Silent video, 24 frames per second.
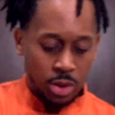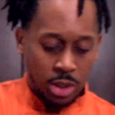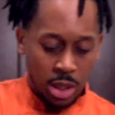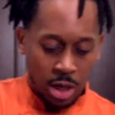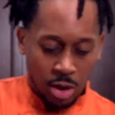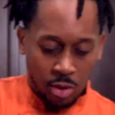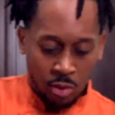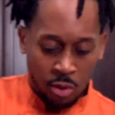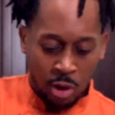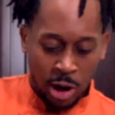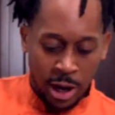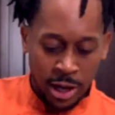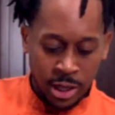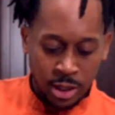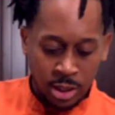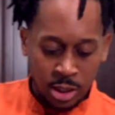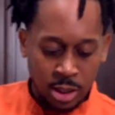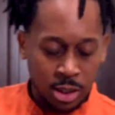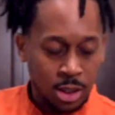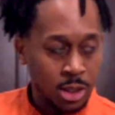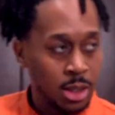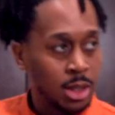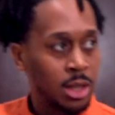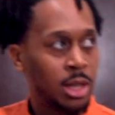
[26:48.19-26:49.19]
this is our
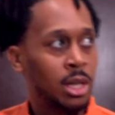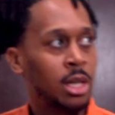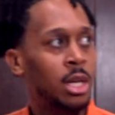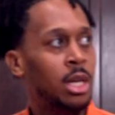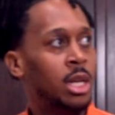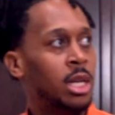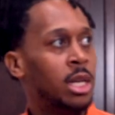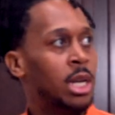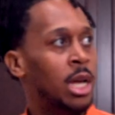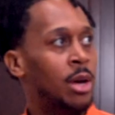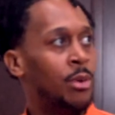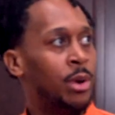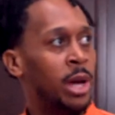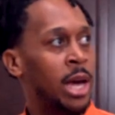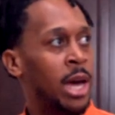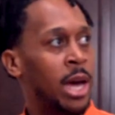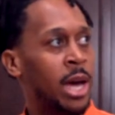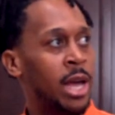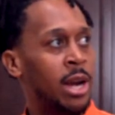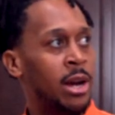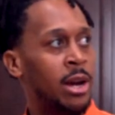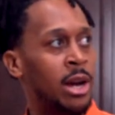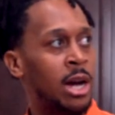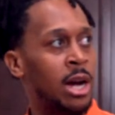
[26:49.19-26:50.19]
rice that we
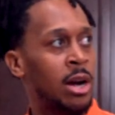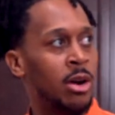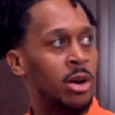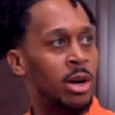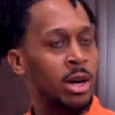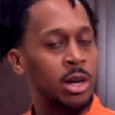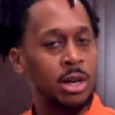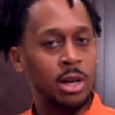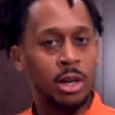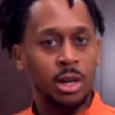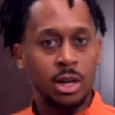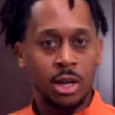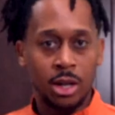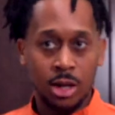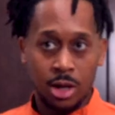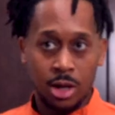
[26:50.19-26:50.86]
had in our